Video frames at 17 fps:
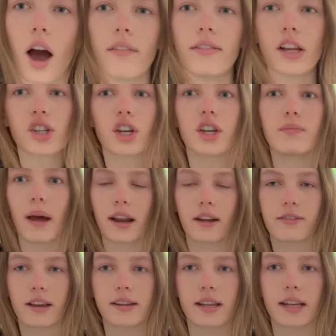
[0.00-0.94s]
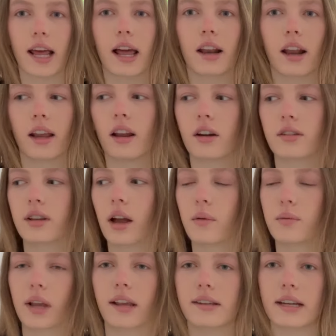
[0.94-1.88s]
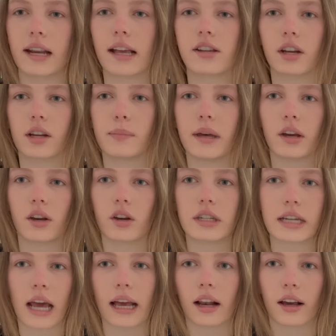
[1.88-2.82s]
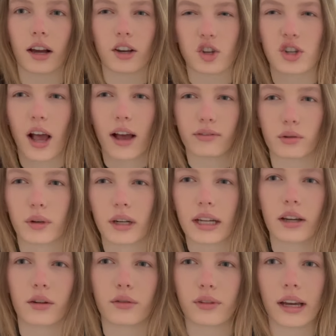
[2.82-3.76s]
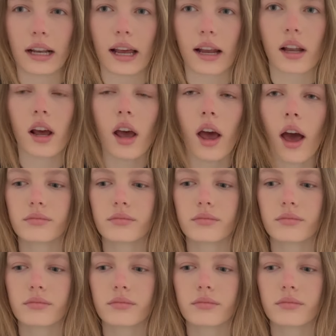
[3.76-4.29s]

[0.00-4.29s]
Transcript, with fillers: I've literally manifested it. Like last night I was like, today's gonna be a good day. Like I just have a really good feeling.